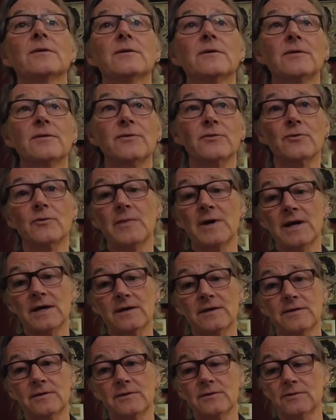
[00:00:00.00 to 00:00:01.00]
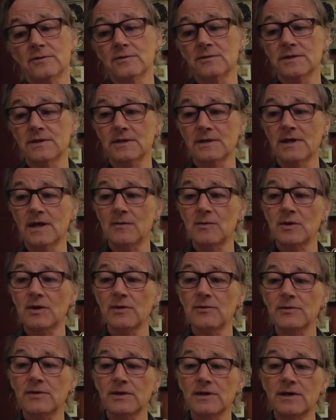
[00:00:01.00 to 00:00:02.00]
throwback of the old
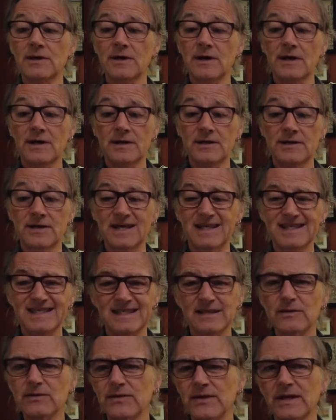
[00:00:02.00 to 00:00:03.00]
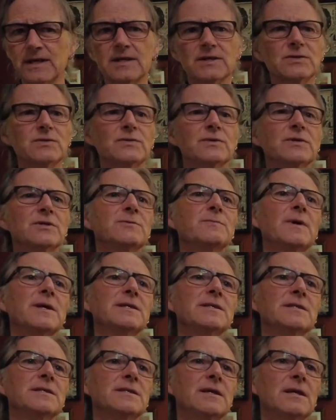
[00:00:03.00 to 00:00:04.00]
Aberlour there, and I still think it's on the
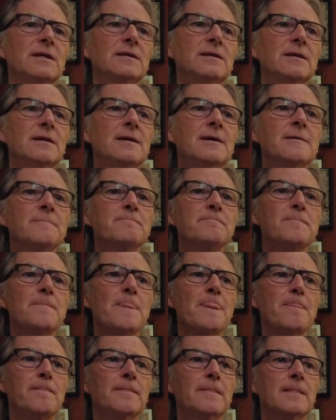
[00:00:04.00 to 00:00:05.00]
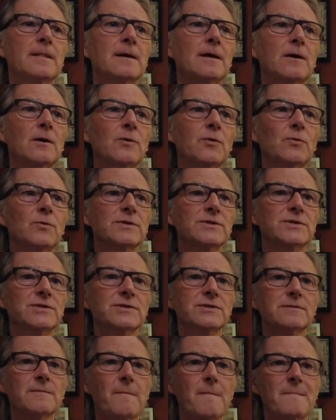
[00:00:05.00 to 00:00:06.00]
spicy side. Although
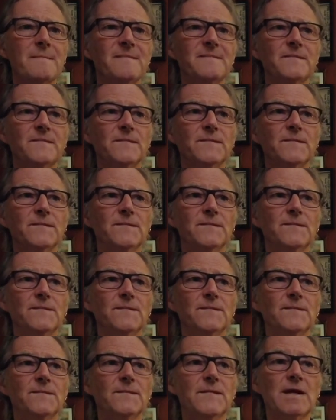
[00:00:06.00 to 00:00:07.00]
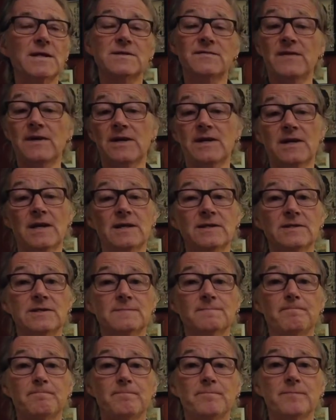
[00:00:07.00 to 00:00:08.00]
it's very nice.
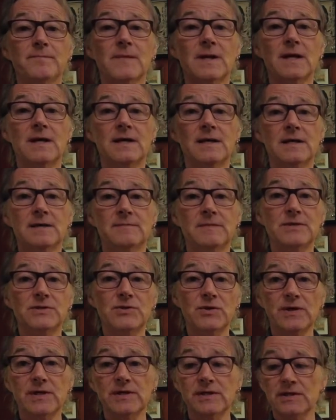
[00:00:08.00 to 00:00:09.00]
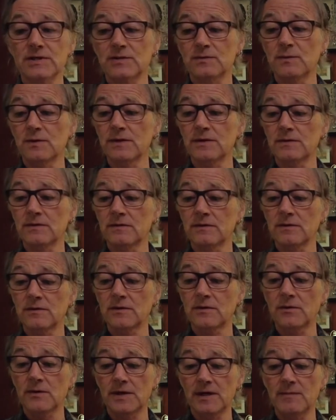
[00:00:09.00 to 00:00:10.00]
I am enjoying this one
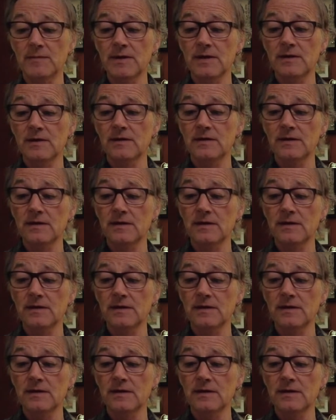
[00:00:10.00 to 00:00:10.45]
quite a bit.